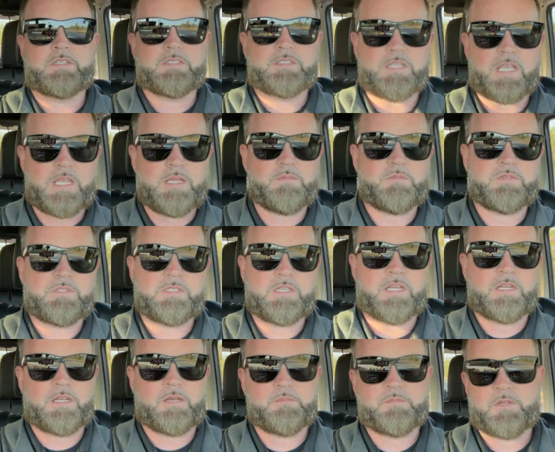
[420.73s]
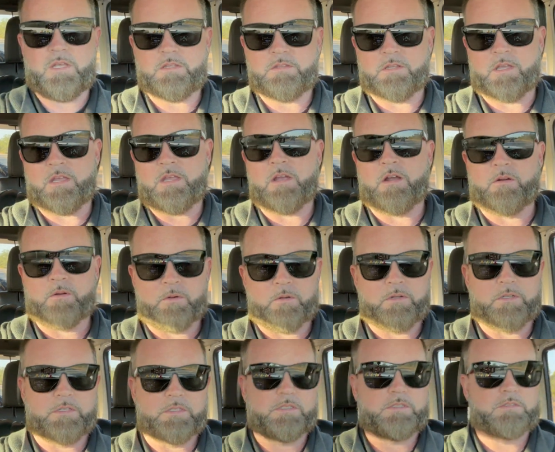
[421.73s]
same setup that they are
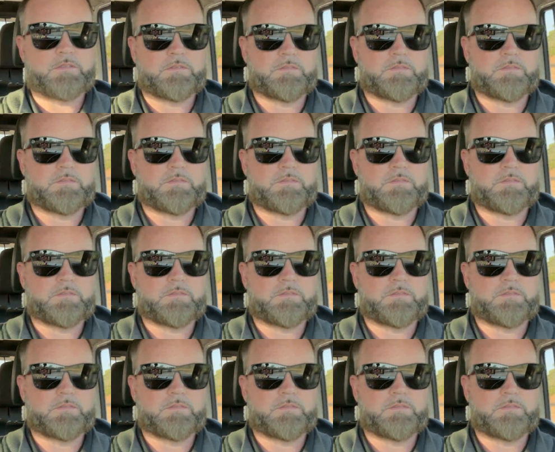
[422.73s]
running.